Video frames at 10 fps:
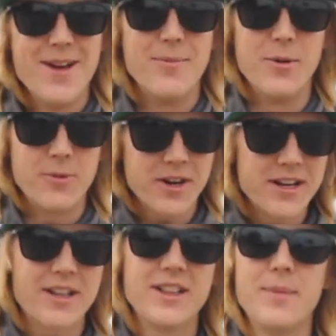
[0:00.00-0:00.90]
but we're
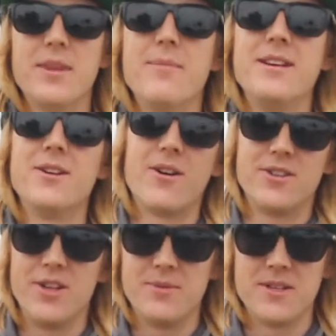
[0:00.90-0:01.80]
gonna clip them into our
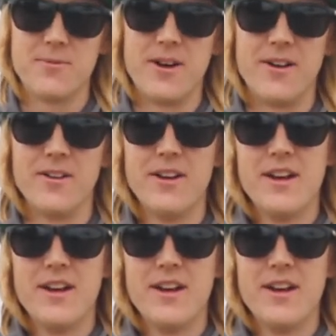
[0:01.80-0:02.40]
tubes as well